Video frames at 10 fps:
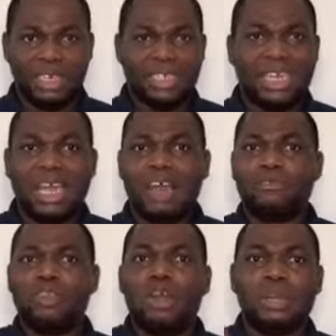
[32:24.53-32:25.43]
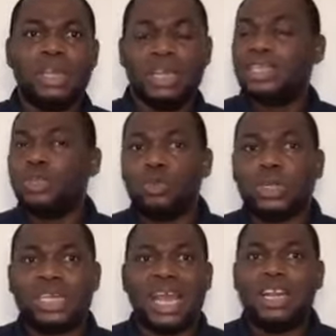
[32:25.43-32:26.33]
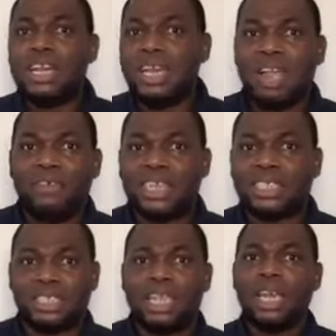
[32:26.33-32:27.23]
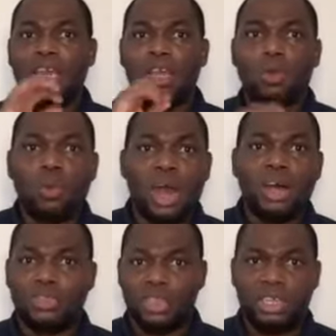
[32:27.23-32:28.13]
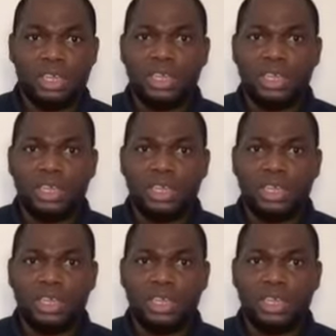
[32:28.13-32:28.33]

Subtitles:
They have not, you can never see a wealthy